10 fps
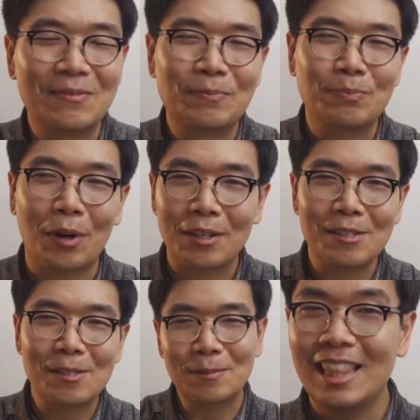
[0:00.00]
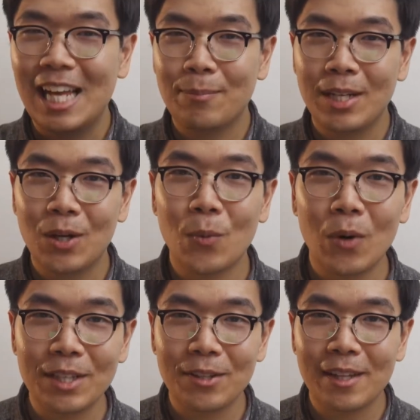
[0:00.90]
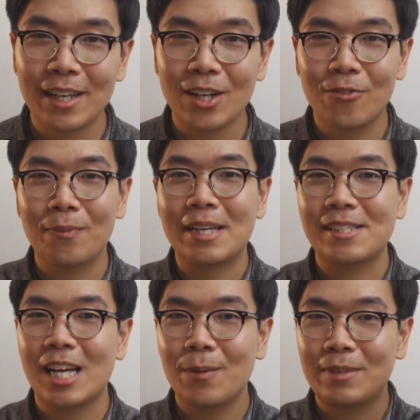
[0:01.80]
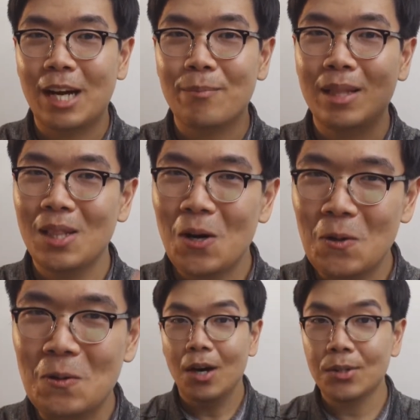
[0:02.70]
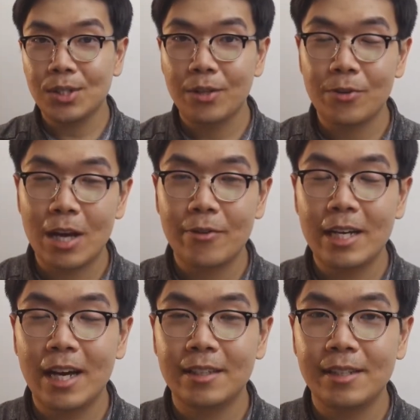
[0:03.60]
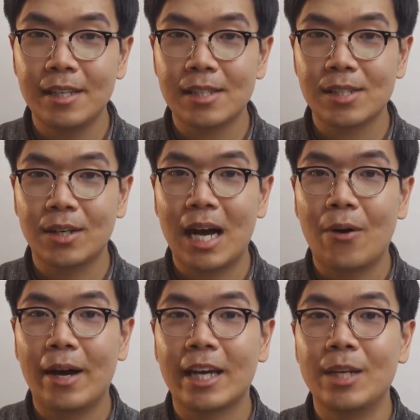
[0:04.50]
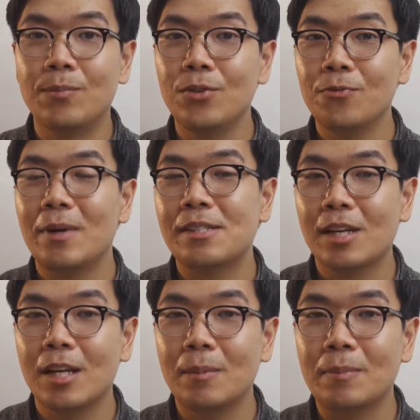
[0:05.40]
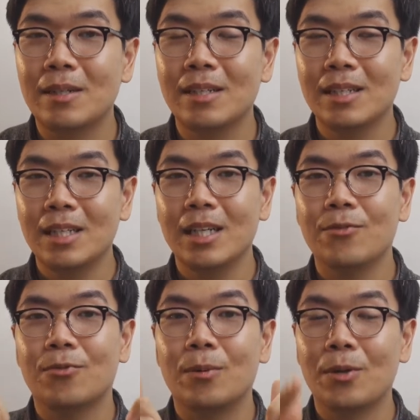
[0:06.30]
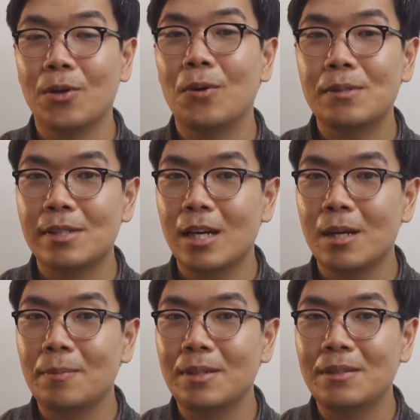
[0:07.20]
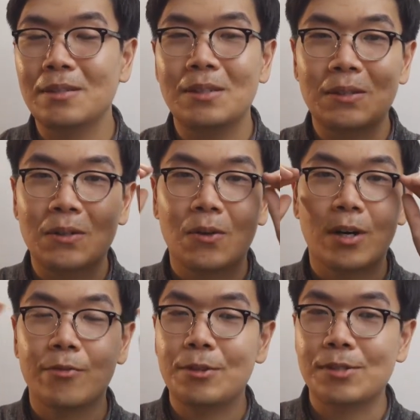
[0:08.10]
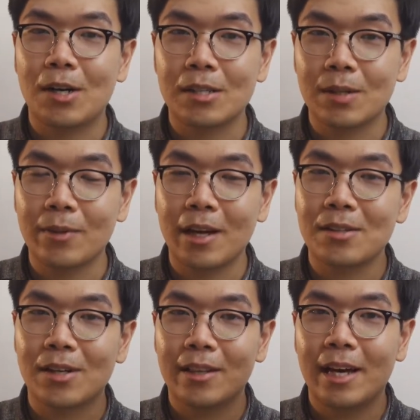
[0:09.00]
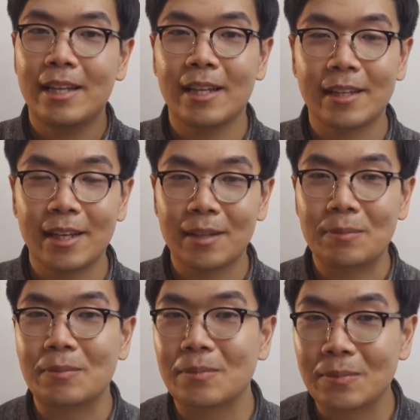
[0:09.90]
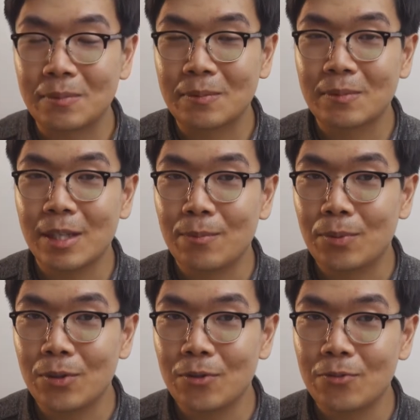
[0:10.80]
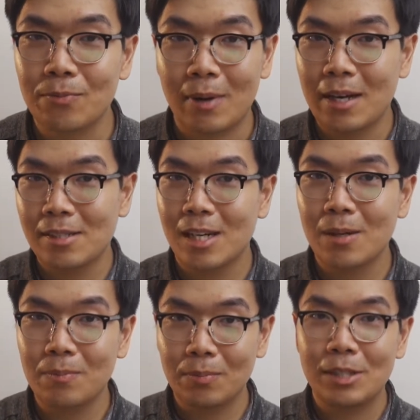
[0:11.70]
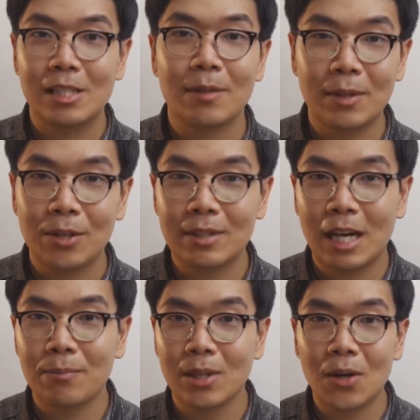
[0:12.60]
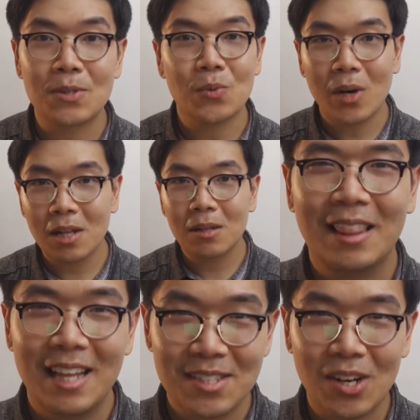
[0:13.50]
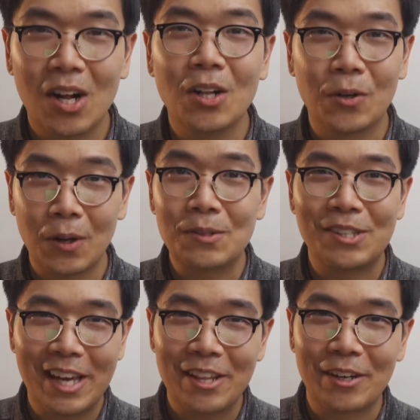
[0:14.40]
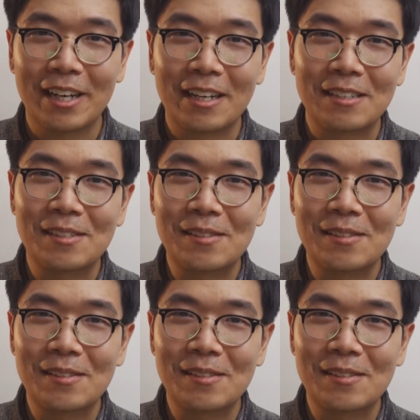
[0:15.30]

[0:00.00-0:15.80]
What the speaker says: parts. Let me know what you think of my setup down below. Also, if you have any ideas on how I can improve my setup from your own setup, or if you saw something else online that can improve my setup, please let me know down below as well. Let's all grow together, guys.